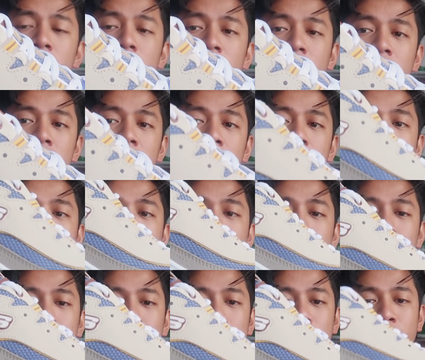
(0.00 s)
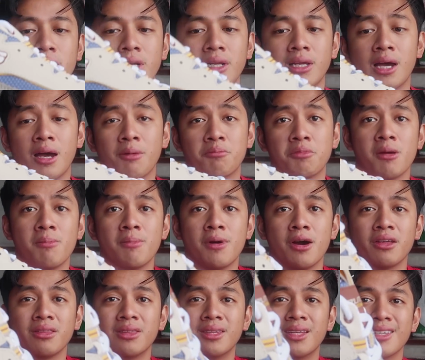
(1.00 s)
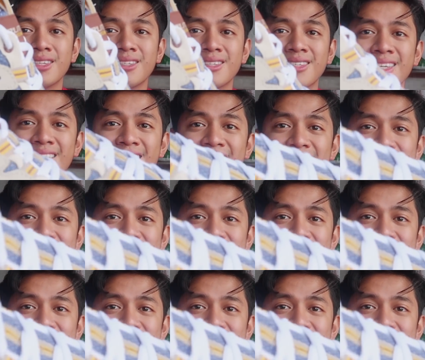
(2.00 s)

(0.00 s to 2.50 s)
in right now. So I'm really happy about this.